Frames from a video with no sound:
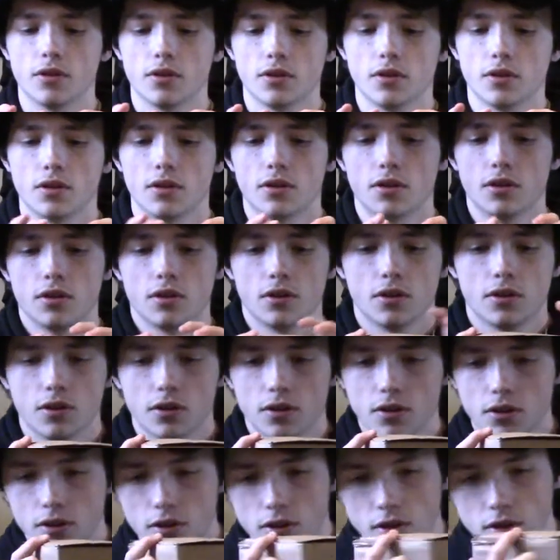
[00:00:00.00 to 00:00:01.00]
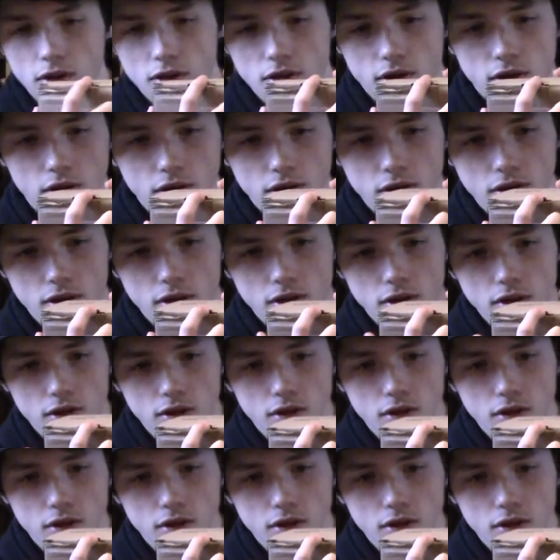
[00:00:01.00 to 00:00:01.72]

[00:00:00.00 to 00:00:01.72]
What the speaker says: Nothing is said.